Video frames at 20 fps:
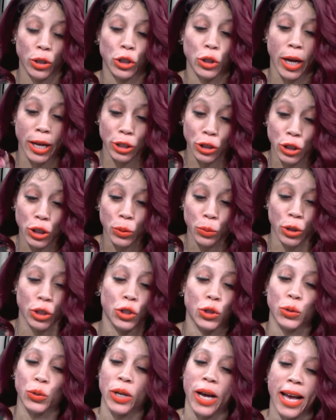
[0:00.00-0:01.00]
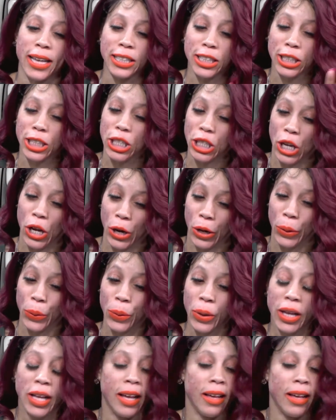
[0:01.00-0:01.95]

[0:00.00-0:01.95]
So I just want you guys to know